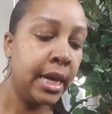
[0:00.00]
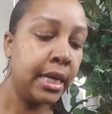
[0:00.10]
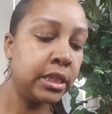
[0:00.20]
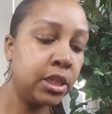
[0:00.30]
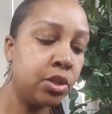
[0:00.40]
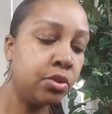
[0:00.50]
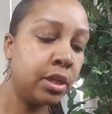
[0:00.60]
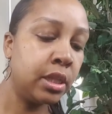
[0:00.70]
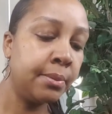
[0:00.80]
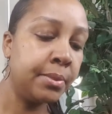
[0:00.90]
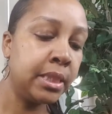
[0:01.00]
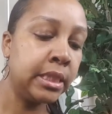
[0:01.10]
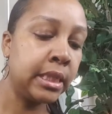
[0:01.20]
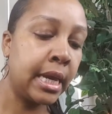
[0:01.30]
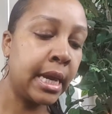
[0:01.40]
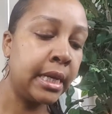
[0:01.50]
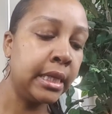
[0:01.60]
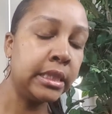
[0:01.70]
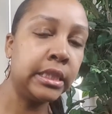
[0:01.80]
It's the eucalyptus and